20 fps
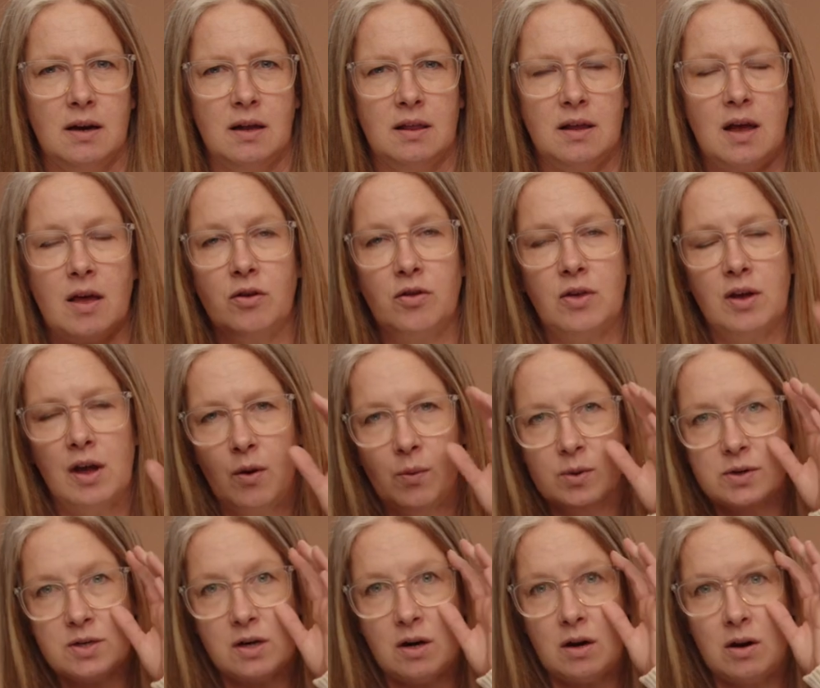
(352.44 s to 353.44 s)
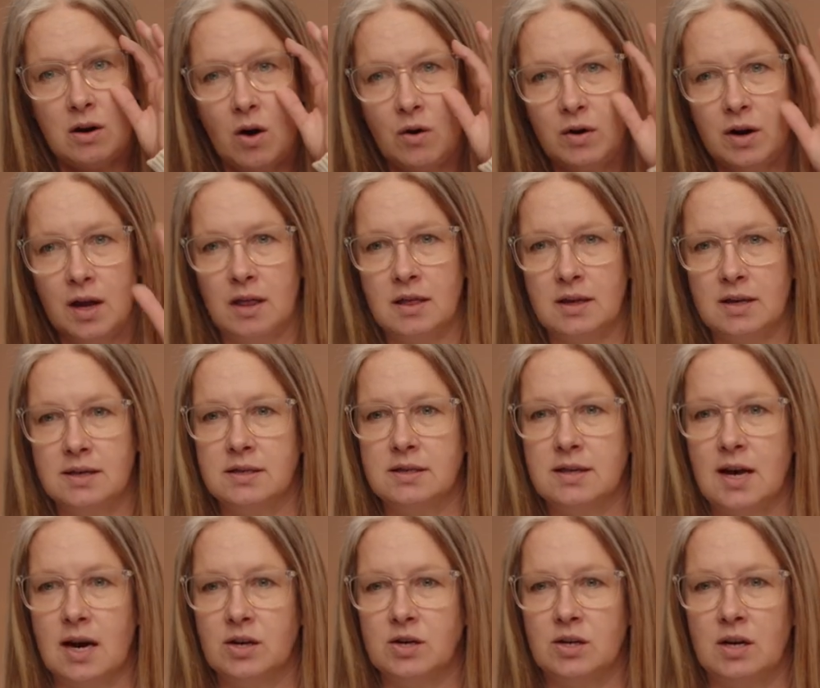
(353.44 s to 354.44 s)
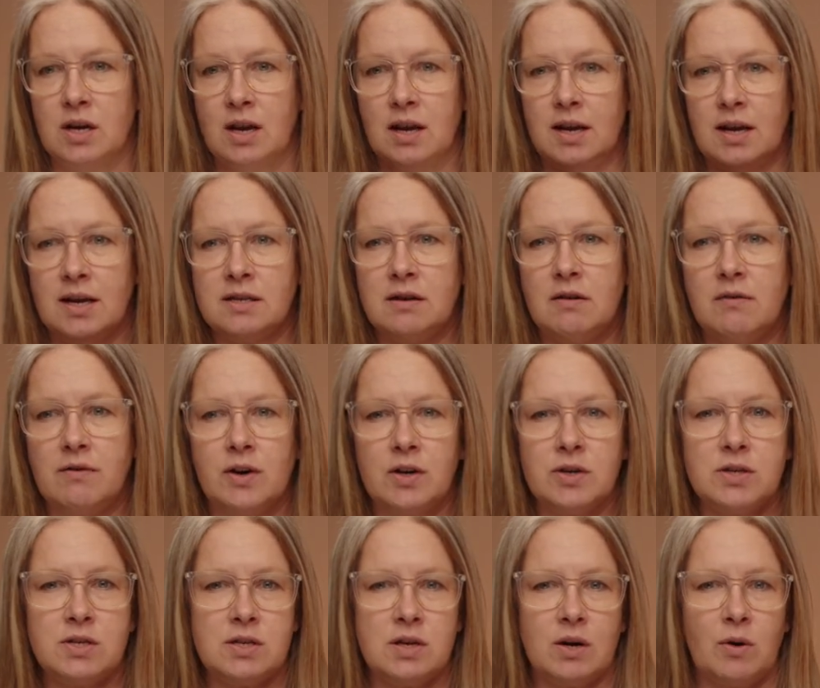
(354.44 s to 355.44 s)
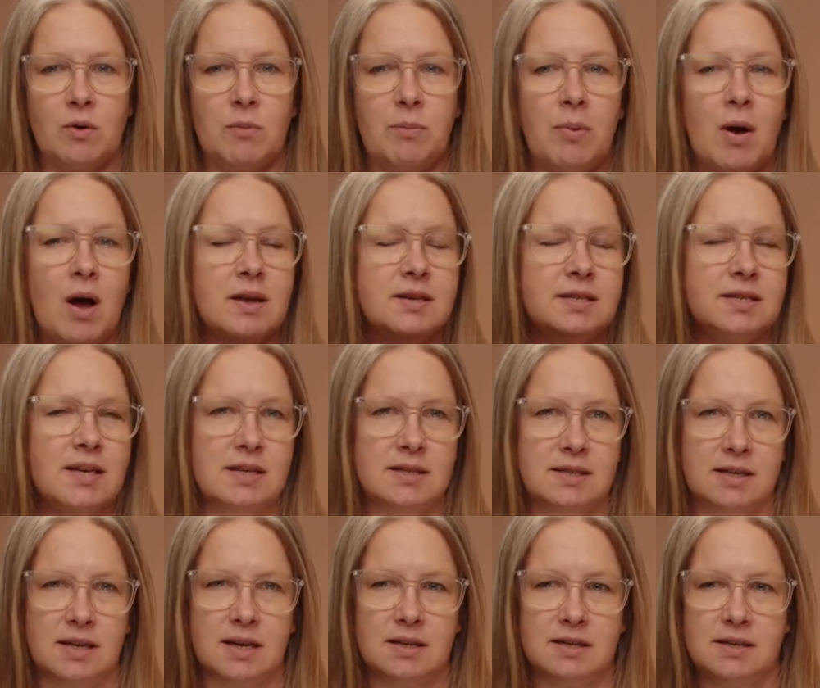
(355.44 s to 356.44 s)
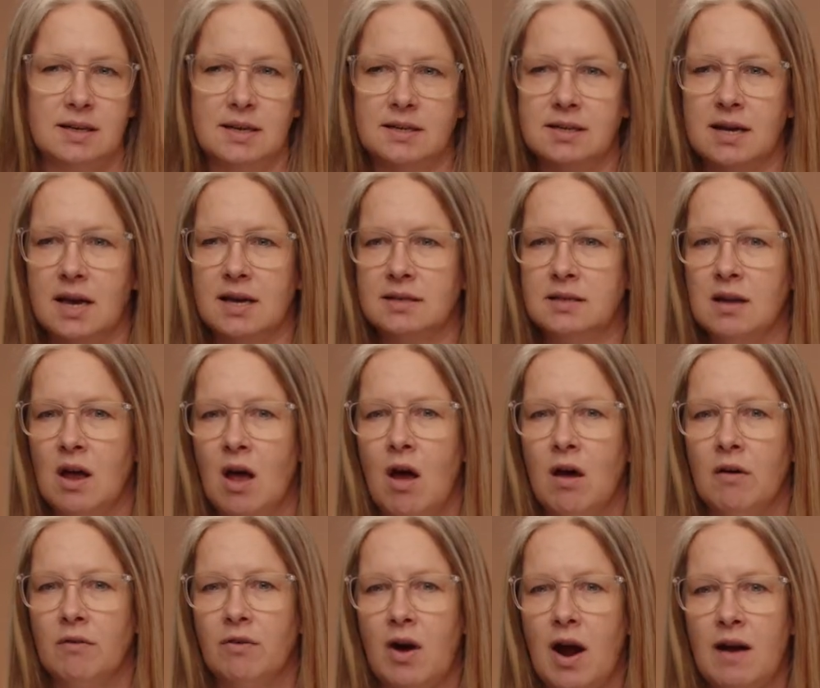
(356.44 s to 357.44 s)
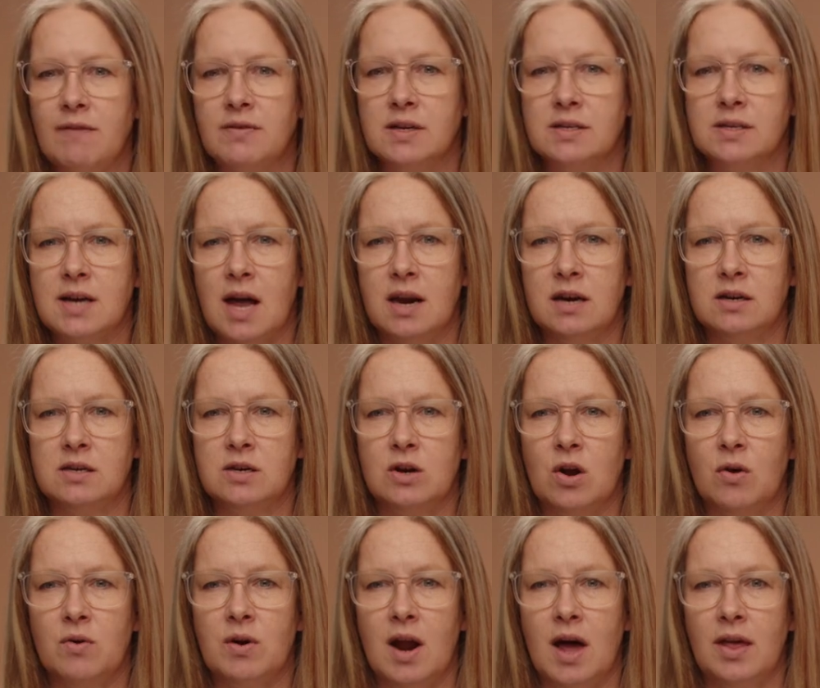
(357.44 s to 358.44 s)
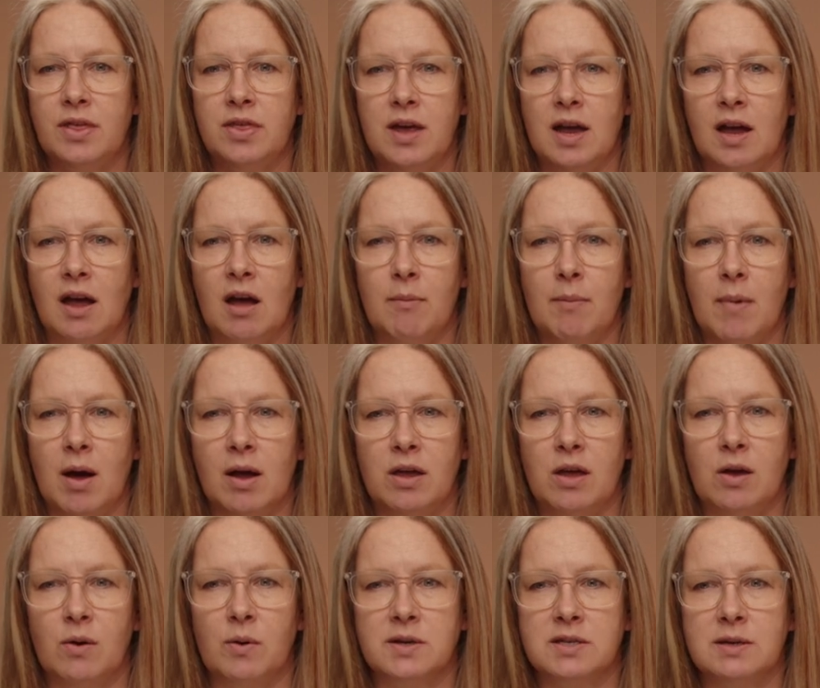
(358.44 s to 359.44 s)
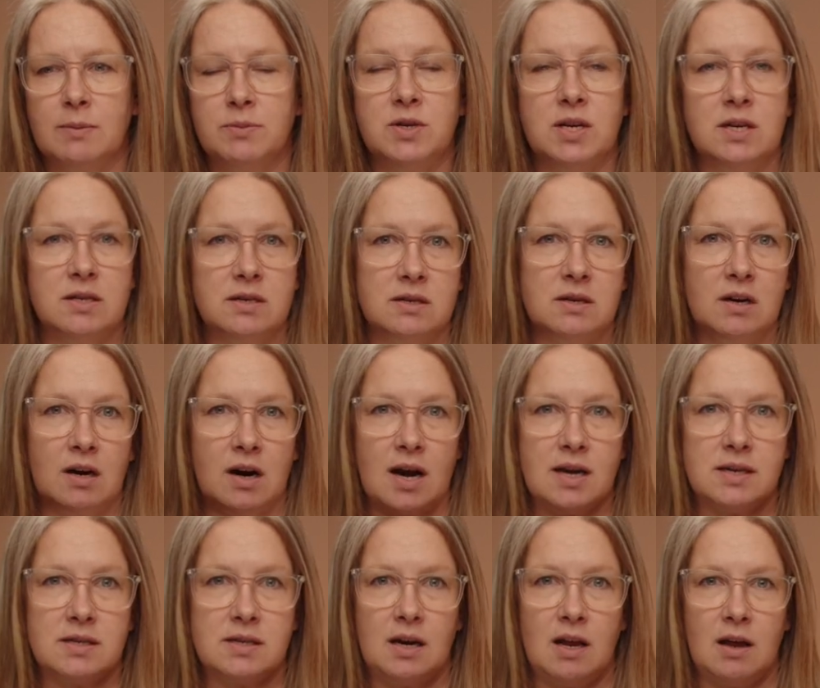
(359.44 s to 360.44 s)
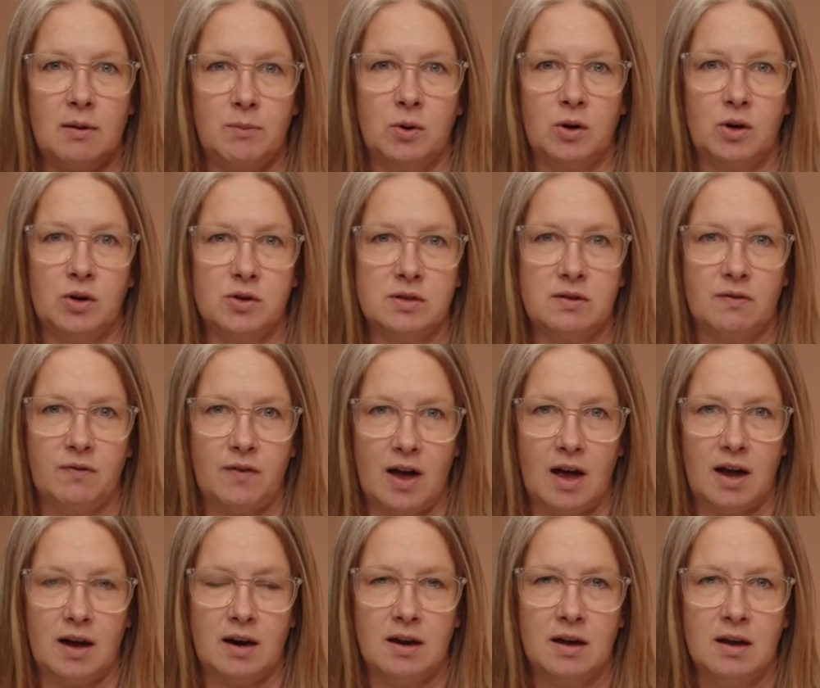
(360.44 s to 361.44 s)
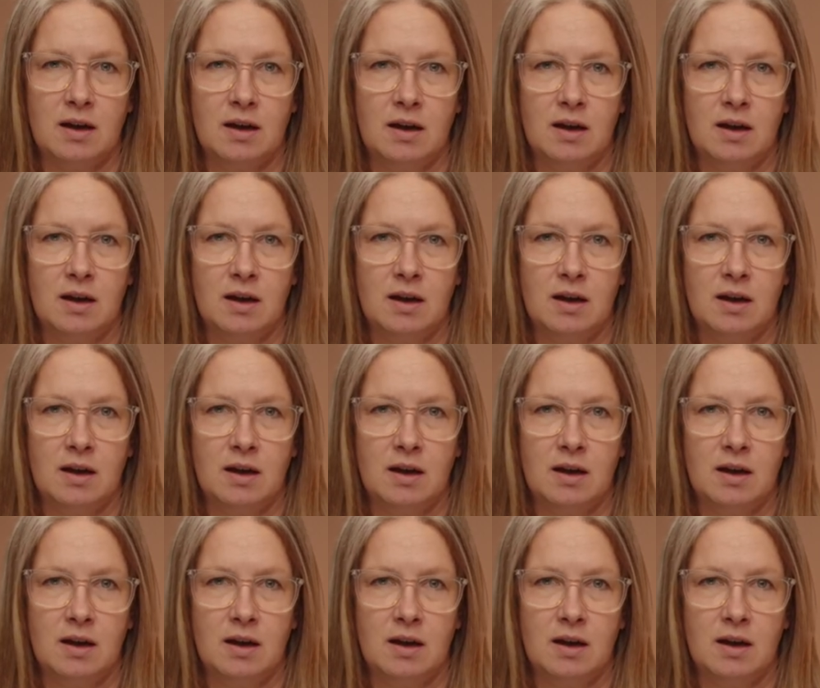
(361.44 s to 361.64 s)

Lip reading: The other thing I want you to note in this section is in verse 2, when Paul says this, he says, "For I've decided to know nothing among you except Jesus Christ and him crucified."